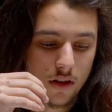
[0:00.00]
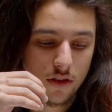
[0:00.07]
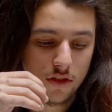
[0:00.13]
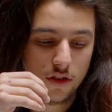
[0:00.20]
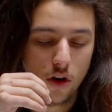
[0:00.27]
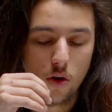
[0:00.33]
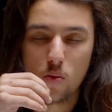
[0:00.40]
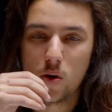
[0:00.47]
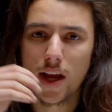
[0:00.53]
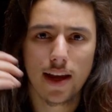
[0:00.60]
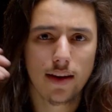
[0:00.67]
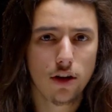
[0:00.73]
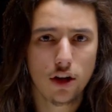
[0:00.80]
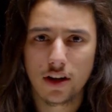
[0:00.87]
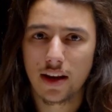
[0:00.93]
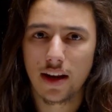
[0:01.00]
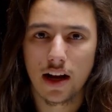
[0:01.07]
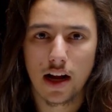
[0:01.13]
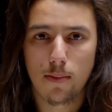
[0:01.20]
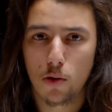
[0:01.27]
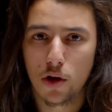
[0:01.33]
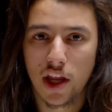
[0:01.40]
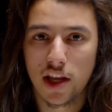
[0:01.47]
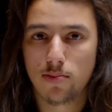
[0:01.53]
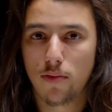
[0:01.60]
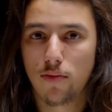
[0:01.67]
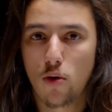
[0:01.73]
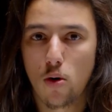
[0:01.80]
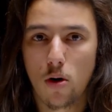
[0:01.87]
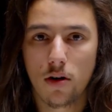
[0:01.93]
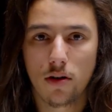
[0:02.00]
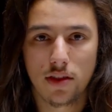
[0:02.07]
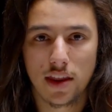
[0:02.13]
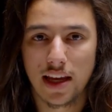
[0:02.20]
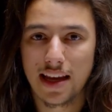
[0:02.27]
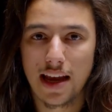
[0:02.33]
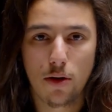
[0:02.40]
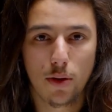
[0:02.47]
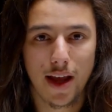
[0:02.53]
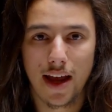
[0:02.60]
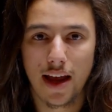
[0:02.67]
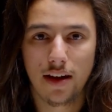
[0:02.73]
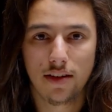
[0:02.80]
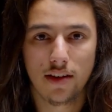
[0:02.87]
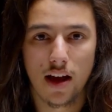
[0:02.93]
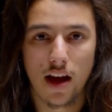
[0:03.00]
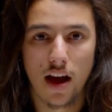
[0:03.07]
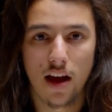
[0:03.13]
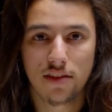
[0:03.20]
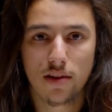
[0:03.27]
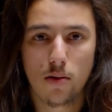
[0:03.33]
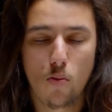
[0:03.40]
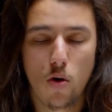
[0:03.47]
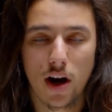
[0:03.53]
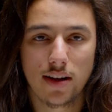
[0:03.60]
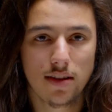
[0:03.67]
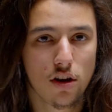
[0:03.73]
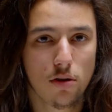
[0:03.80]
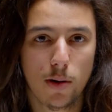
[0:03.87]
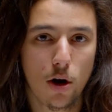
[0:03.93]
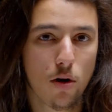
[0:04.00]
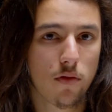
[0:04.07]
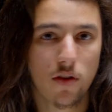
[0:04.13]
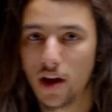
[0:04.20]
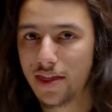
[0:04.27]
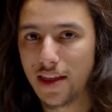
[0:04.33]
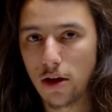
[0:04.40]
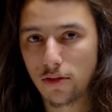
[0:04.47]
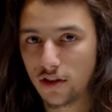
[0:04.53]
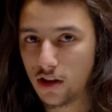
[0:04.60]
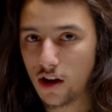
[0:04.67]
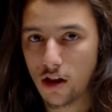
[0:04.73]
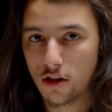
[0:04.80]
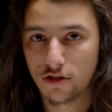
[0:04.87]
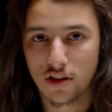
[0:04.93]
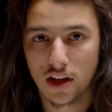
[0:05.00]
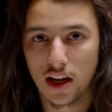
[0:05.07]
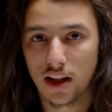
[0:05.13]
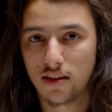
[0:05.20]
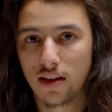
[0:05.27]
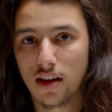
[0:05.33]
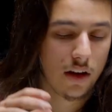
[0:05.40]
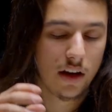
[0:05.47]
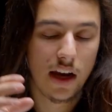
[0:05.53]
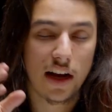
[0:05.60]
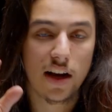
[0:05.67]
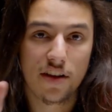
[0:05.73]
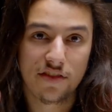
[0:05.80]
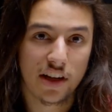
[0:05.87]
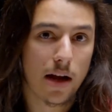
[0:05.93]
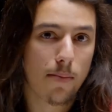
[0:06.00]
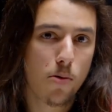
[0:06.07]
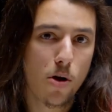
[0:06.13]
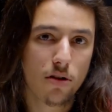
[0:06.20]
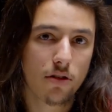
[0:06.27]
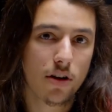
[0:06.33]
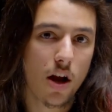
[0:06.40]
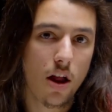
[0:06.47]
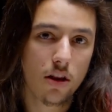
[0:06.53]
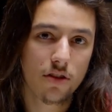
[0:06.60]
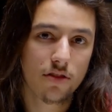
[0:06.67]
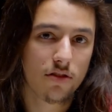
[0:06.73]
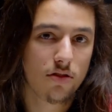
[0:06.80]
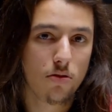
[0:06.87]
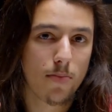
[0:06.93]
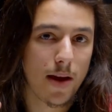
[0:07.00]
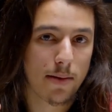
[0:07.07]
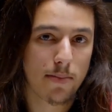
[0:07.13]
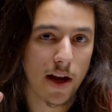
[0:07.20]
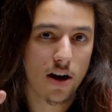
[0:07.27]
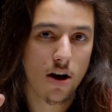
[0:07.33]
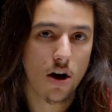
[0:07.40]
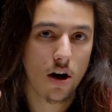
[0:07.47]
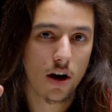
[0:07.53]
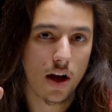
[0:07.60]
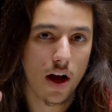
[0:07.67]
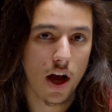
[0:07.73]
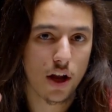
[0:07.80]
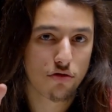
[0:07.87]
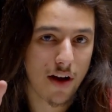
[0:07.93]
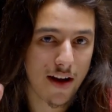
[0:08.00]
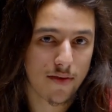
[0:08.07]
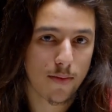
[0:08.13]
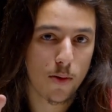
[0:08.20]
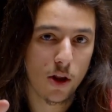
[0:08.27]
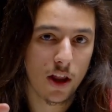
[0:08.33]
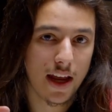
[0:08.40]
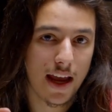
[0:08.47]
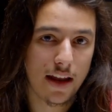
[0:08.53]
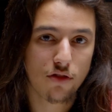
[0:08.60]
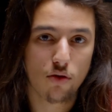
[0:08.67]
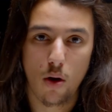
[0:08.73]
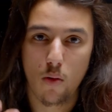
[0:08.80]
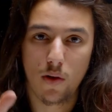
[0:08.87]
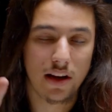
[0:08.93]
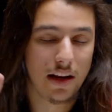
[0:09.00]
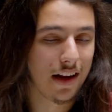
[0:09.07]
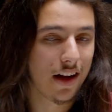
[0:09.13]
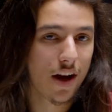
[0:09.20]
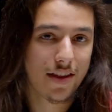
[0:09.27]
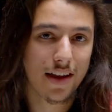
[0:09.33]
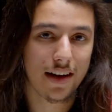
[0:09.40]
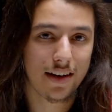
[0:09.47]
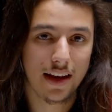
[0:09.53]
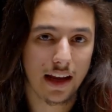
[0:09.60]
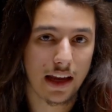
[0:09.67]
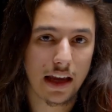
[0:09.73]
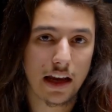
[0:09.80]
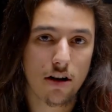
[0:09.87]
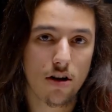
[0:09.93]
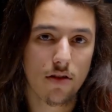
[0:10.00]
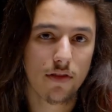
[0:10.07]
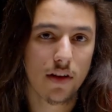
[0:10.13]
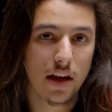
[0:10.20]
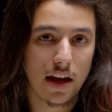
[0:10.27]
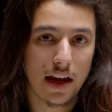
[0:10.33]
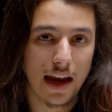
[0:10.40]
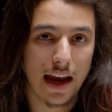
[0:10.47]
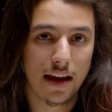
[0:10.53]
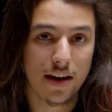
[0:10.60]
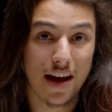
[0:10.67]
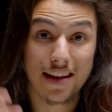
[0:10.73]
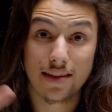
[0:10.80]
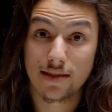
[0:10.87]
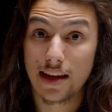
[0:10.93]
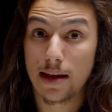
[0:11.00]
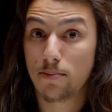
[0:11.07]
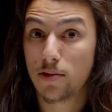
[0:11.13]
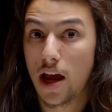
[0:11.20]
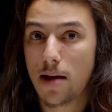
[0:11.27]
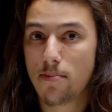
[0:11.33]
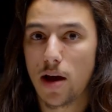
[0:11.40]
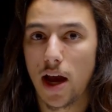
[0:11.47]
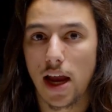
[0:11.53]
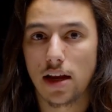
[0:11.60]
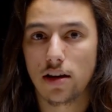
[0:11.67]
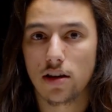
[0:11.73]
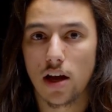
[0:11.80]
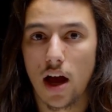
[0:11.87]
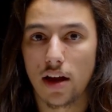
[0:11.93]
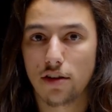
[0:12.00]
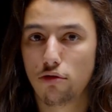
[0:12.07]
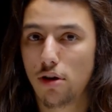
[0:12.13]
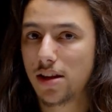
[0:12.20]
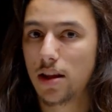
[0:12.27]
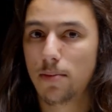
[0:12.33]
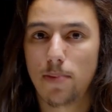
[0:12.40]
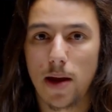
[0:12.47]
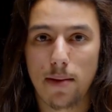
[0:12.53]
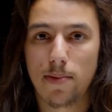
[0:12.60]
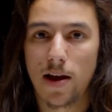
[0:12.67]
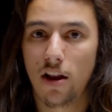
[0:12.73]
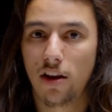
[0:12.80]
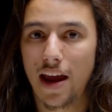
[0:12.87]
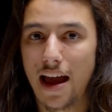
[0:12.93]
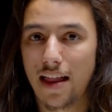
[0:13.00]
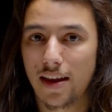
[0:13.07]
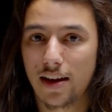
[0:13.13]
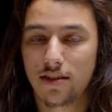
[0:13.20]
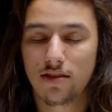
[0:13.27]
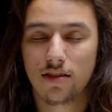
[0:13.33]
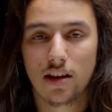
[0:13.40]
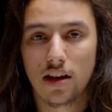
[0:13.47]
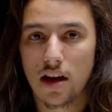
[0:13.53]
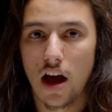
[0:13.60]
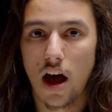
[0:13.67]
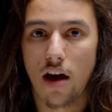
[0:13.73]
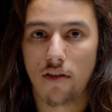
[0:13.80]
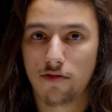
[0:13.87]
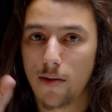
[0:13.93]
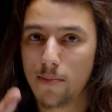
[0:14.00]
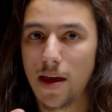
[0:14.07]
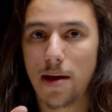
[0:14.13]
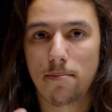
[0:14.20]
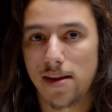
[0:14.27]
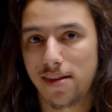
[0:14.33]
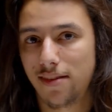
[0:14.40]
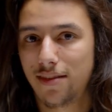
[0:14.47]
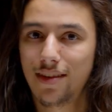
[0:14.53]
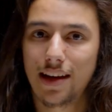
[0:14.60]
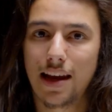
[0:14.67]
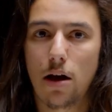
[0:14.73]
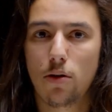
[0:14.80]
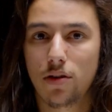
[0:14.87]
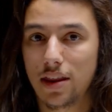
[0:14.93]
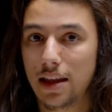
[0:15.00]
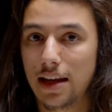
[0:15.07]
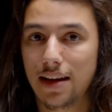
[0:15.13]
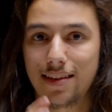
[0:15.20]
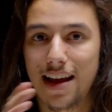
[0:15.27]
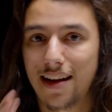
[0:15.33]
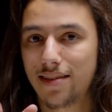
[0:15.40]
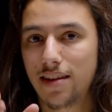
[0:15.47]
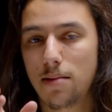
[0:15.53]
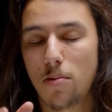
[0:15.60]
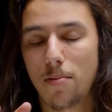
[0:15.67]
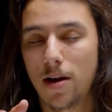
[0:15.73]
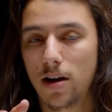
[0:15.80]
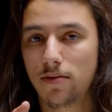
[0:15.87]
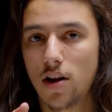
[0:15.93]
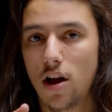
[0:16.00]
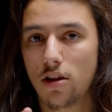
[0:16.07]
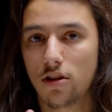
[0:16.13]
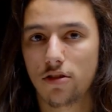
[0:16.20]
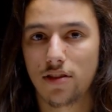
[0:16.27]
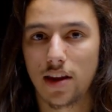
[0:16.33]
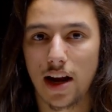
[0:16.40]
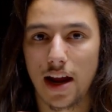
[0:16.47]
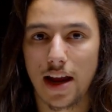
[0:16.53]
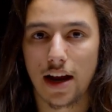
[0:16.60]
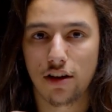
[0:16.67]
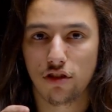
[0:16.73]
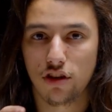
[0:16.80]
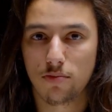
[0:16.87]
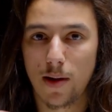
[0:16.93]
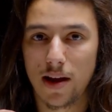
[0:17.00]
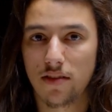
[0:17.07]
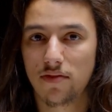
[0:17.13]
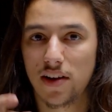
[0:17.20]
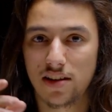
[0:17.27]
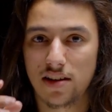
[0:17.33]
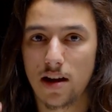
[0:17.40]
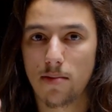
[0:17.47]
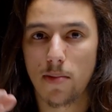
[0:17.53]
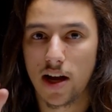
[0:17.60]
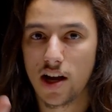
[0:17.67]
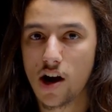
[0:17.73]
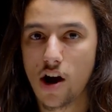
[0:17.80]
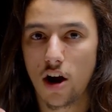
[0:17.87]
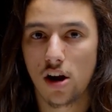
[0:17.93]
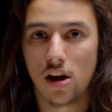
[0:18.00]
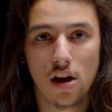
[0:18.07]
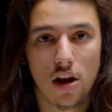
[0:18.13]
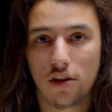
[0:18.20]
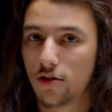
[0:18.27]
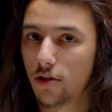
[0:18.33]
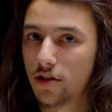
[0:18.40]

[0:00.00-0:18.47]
So when I had looked at it a couple of days before, the account had somewhere a little bit over $1,000 in it. It cost a couple $100 to make my car drivable again, so I went and got that taken care of. And at the same time, I directly PayPal'd Alex from that business account the exact same amount of dollars that I actually spent fixing up my car. So it's